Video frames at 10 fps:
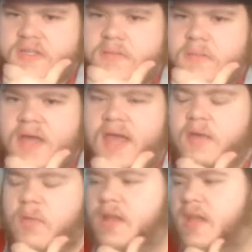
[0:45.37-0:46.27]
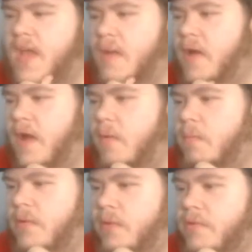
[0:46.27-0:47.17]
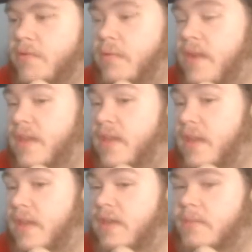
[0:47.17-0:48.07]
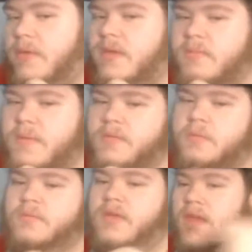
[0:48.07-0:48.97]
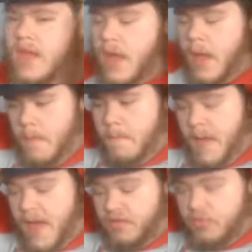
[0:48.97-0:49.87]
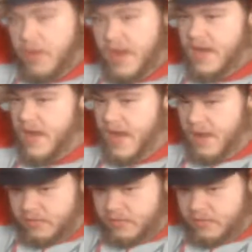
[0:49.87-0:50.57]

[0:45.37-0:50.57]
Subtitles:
my high quality camera out, but the only reason why I didn't is because my room's a mess right now.